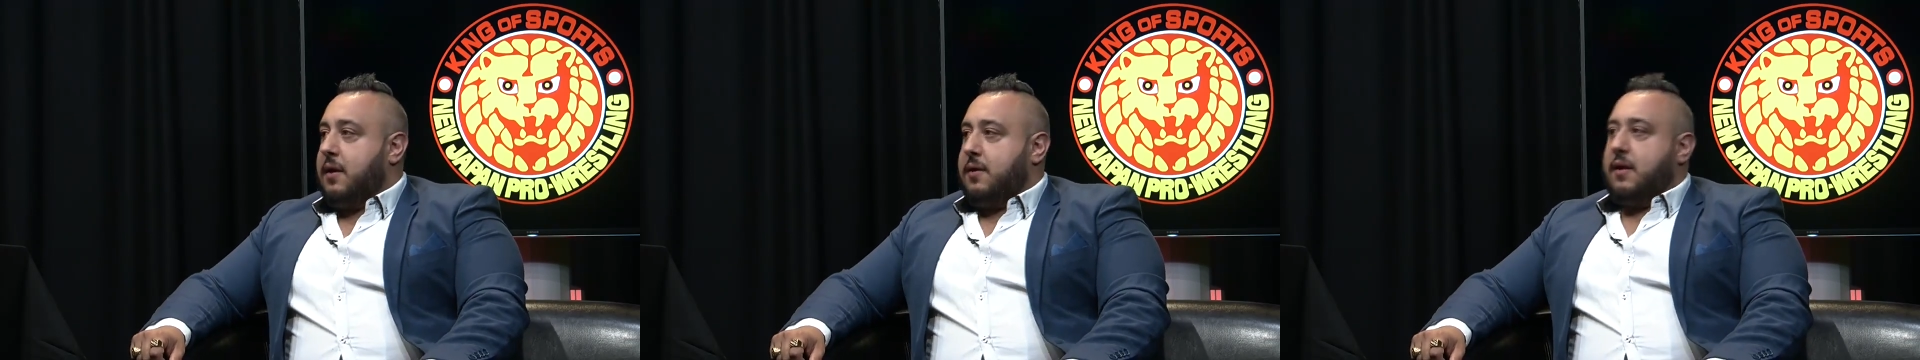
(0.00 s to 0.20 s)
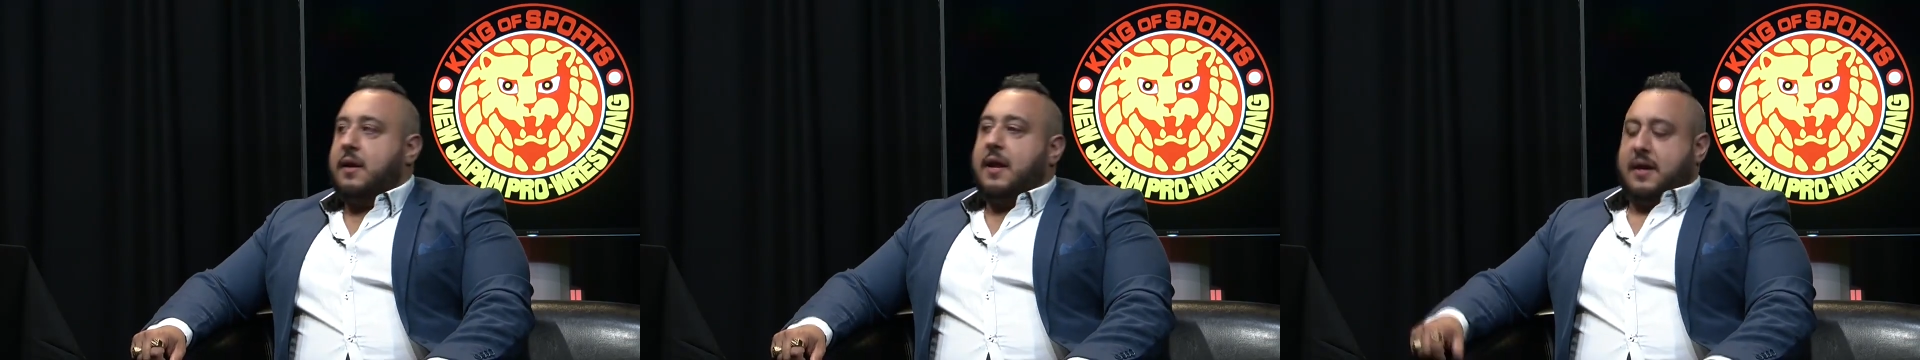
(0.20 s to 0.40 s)

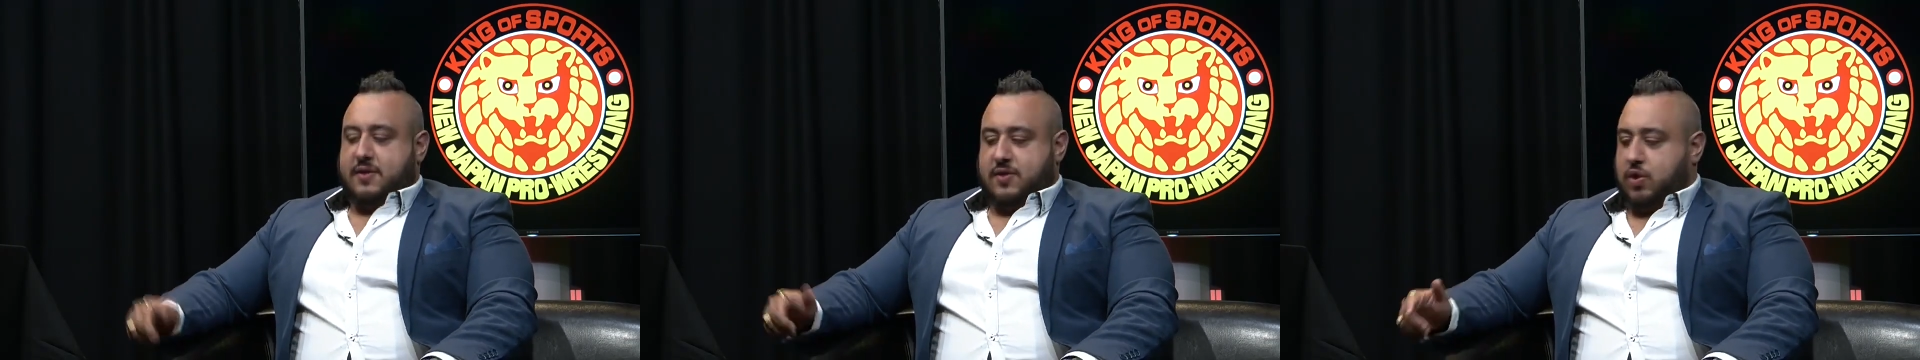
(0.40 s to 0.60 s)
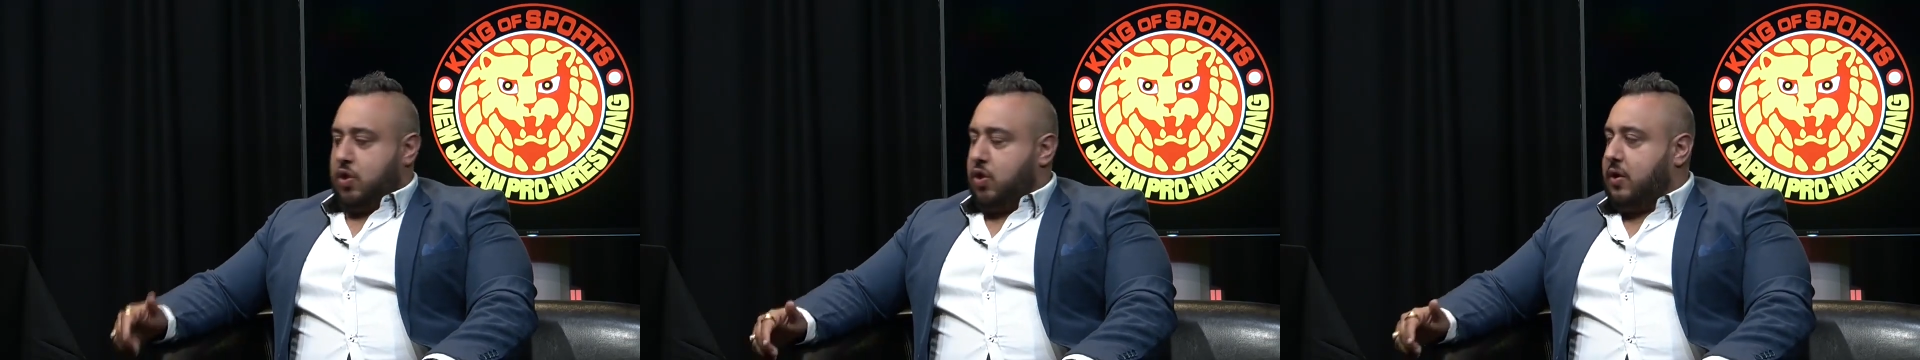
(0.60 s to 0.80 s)
the
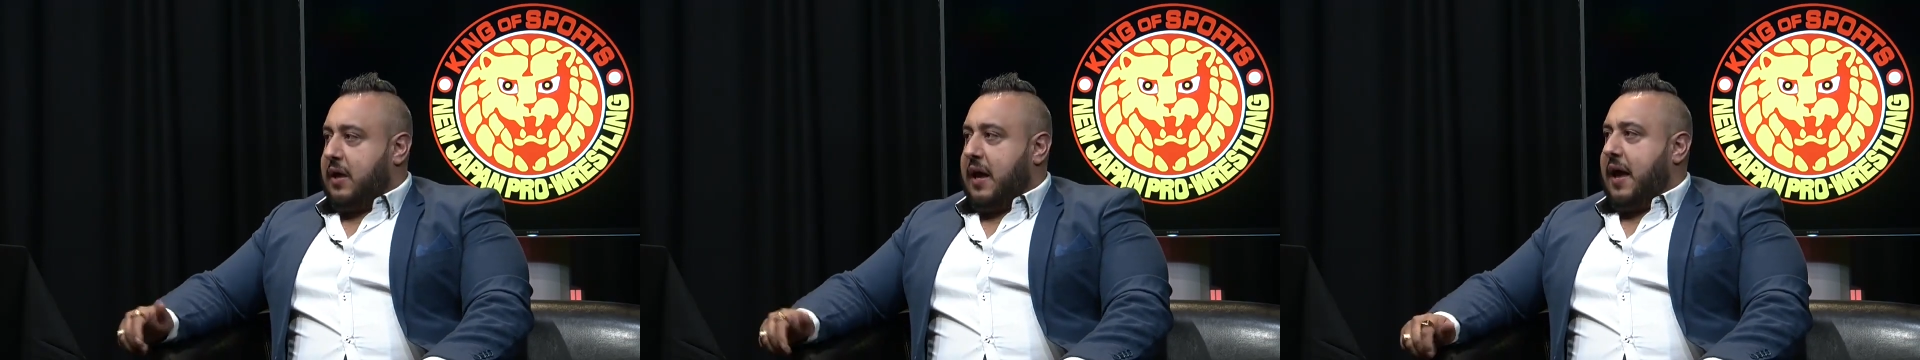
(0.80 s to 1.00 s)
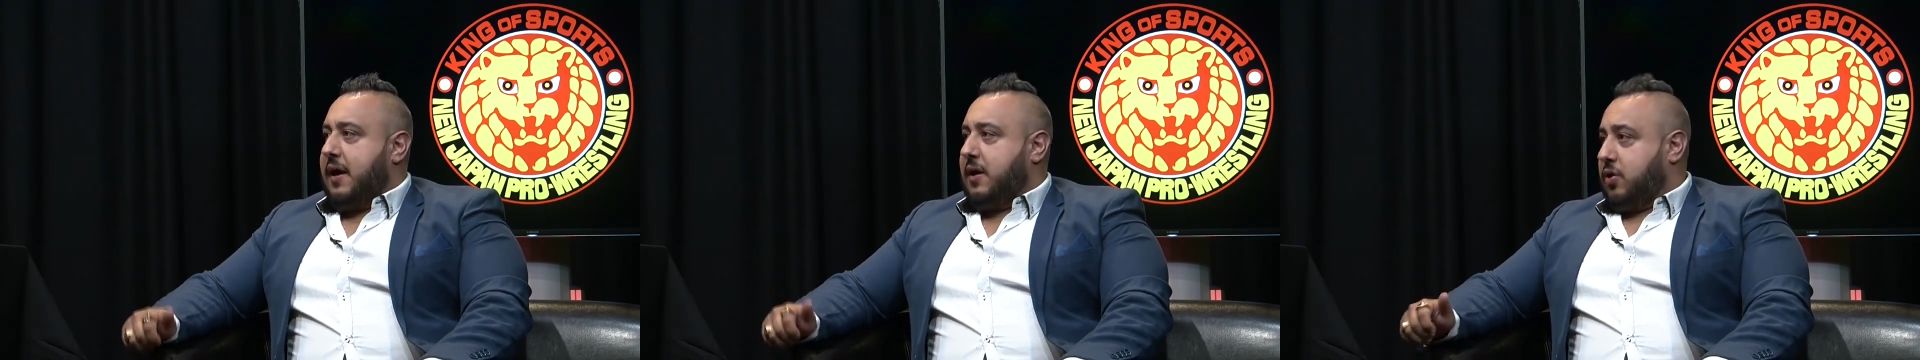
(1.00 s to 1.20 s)
next
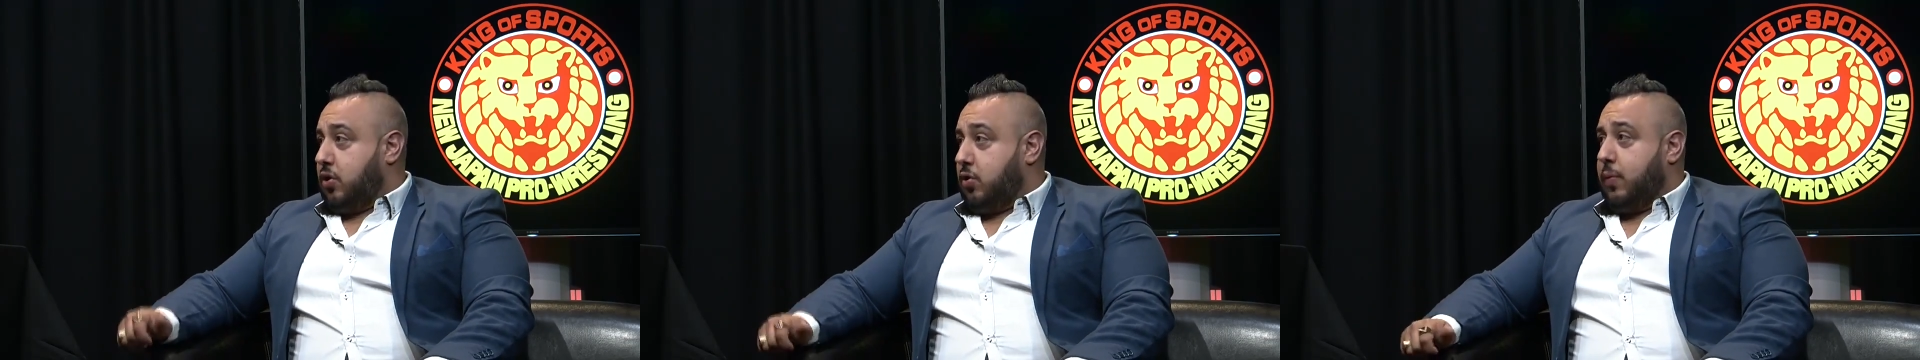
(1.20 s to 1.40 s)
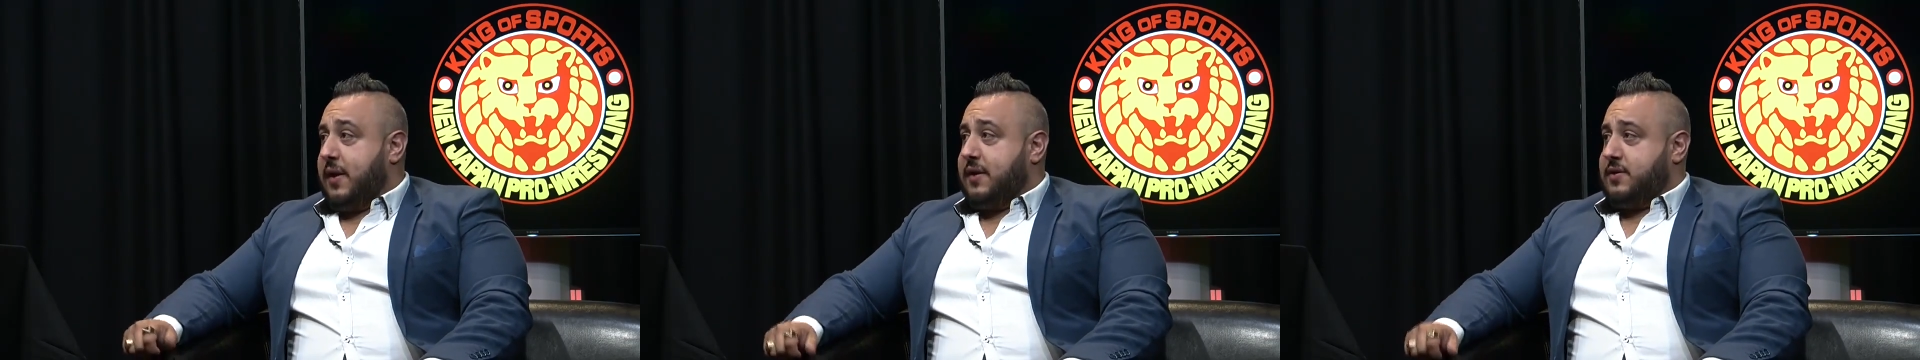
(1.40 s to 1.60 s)
UK,
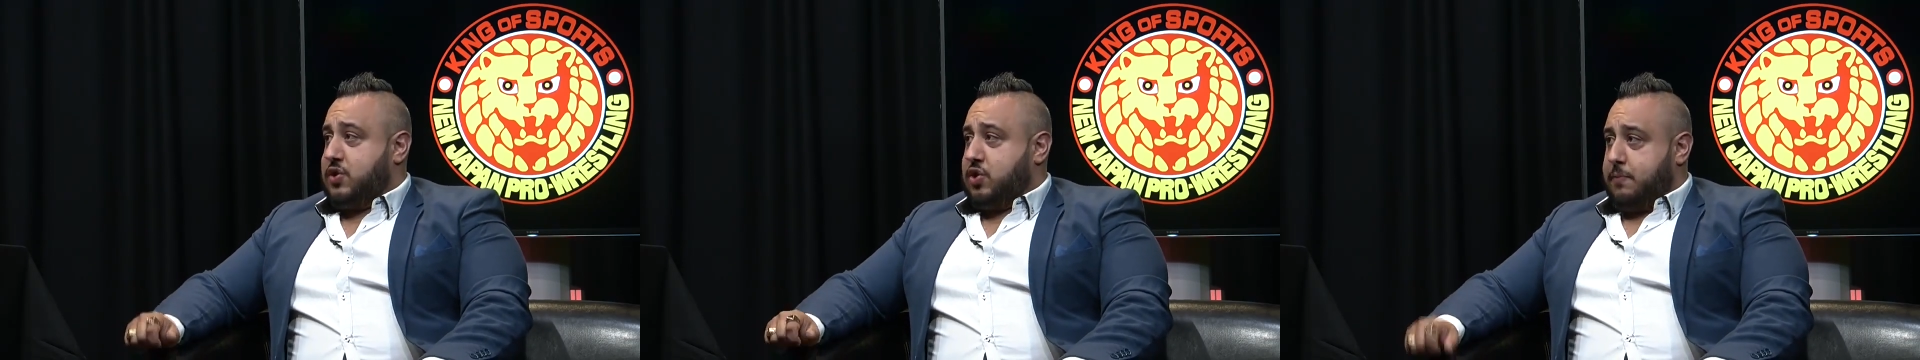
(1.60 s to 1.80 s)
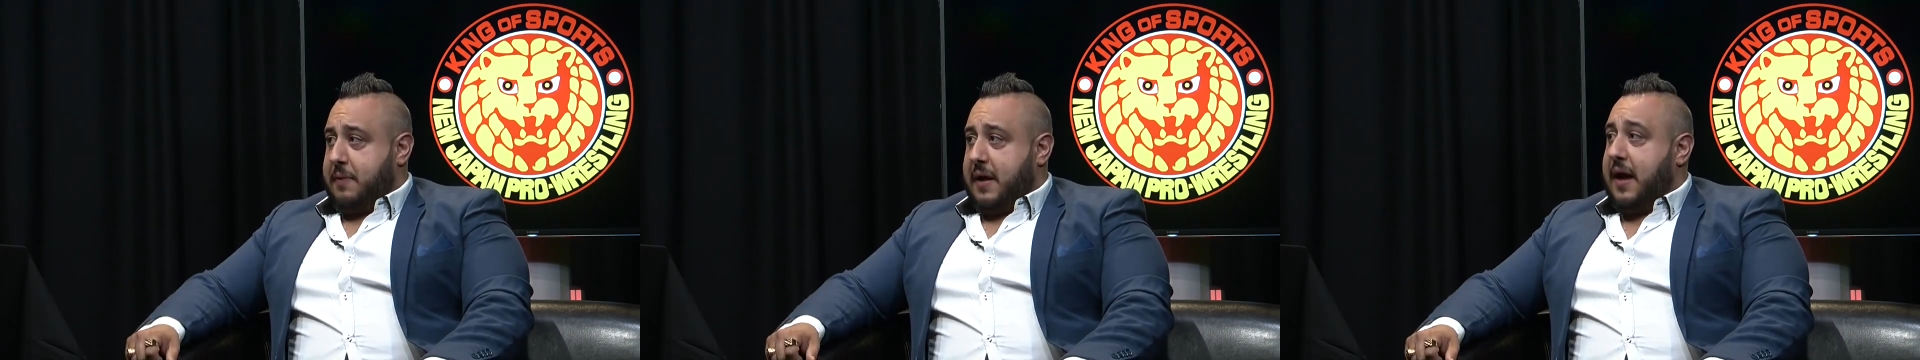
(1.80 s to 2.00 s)
US,
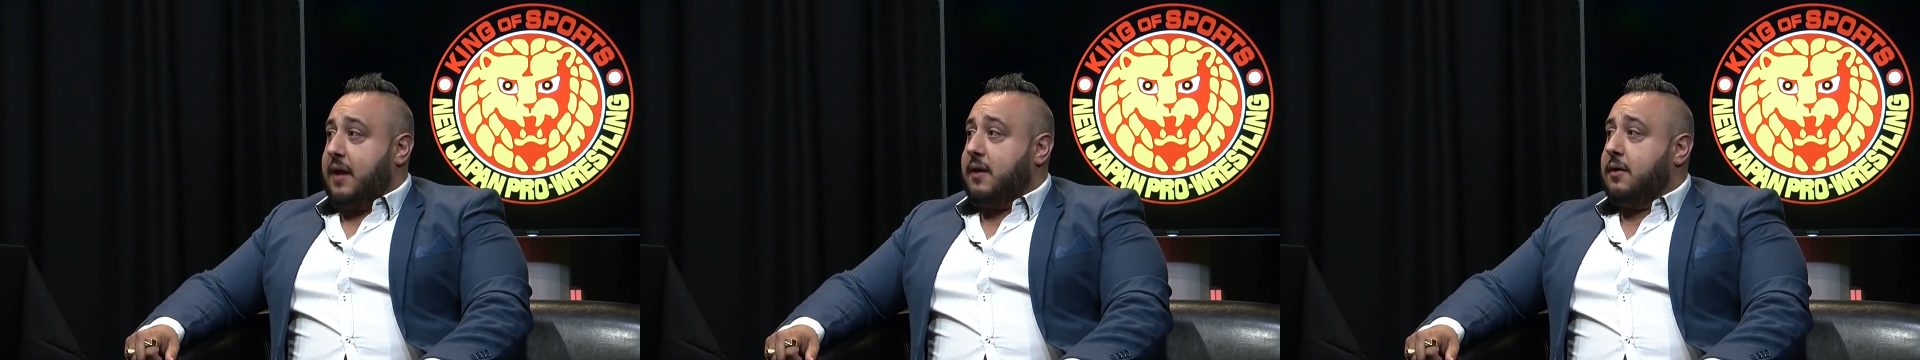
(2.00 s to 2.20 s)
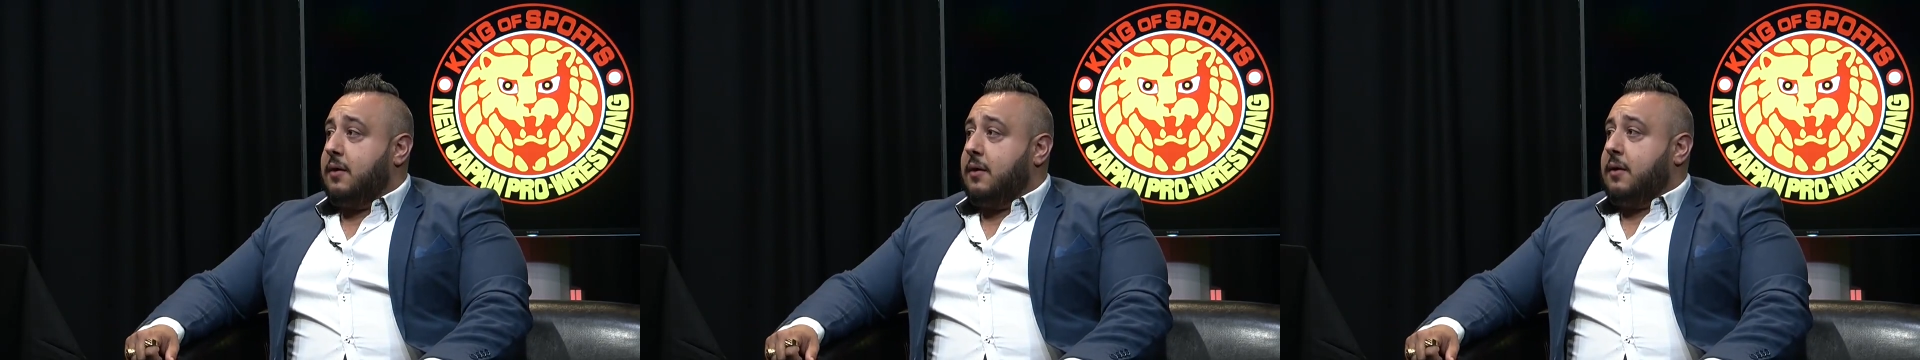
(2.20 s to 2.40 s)

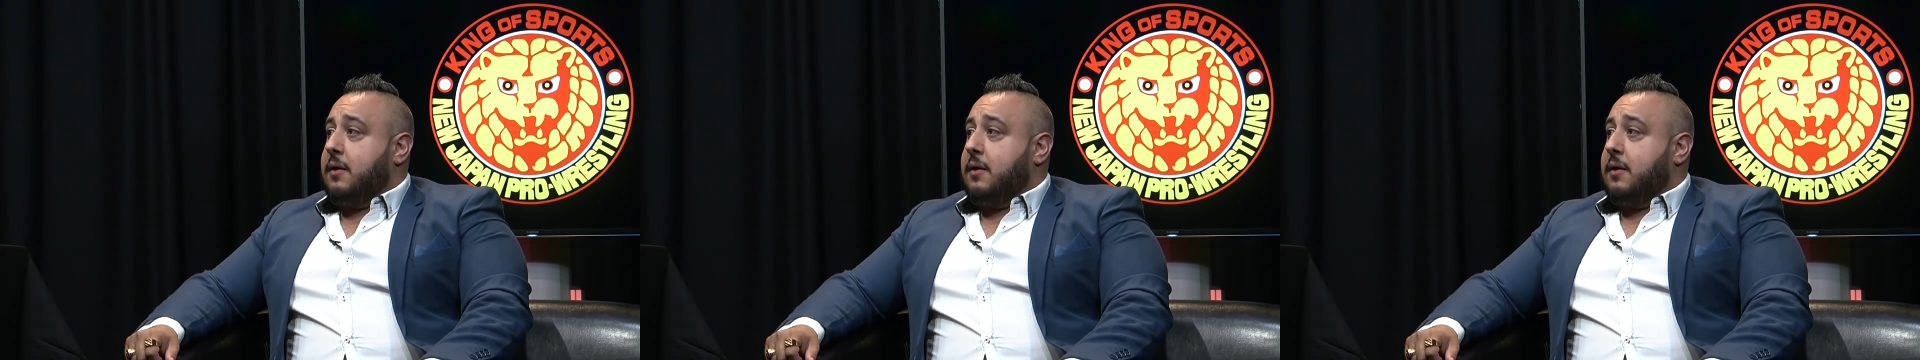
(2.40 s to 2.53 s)
Japan,